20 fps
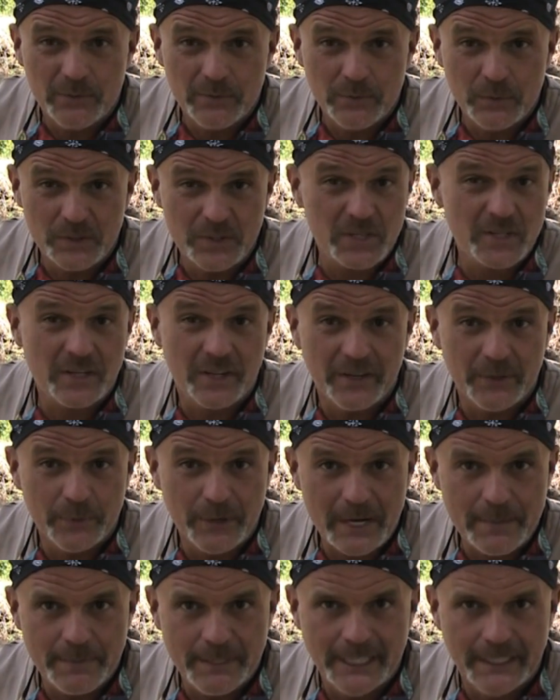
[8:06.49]
We'll just call it a
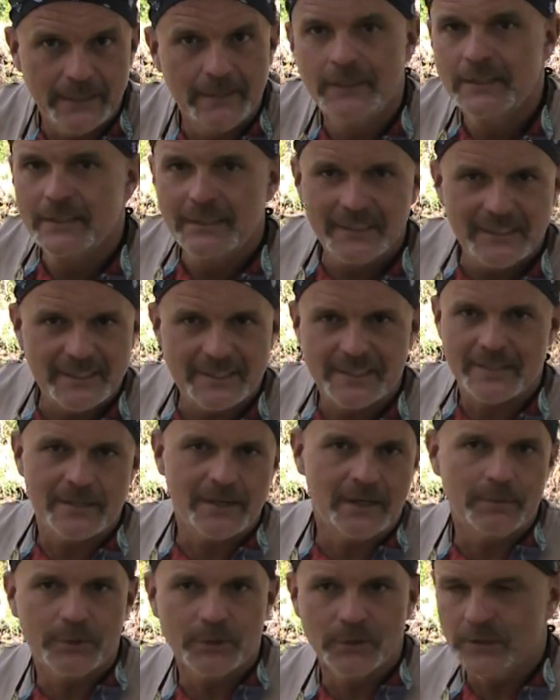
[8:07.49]
rapid because it's
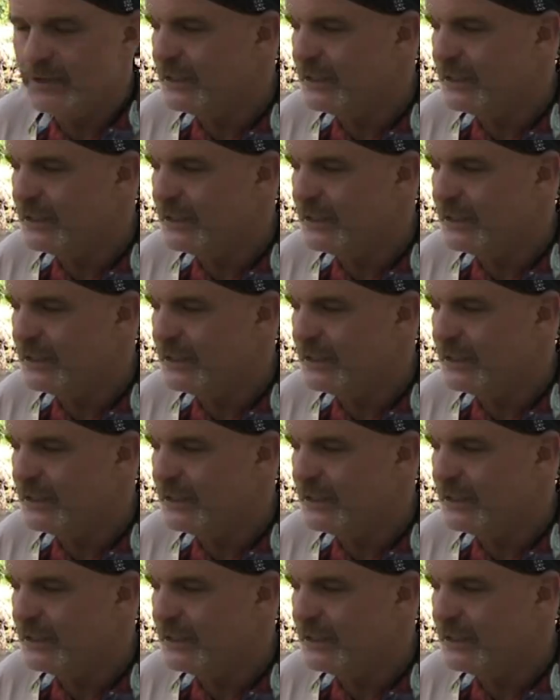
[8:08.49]
not plural